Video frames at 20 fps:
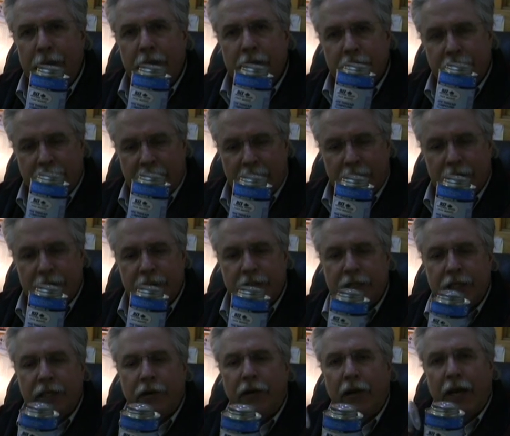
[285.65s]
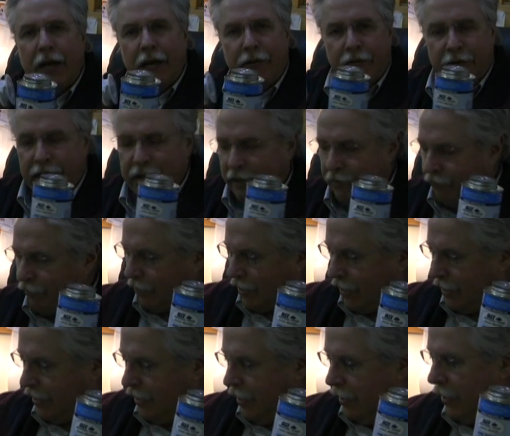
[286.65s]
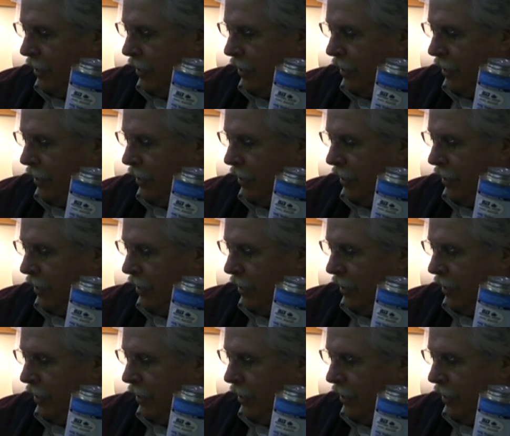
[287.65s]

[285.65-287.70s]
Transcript: stainless steel, and the Teflon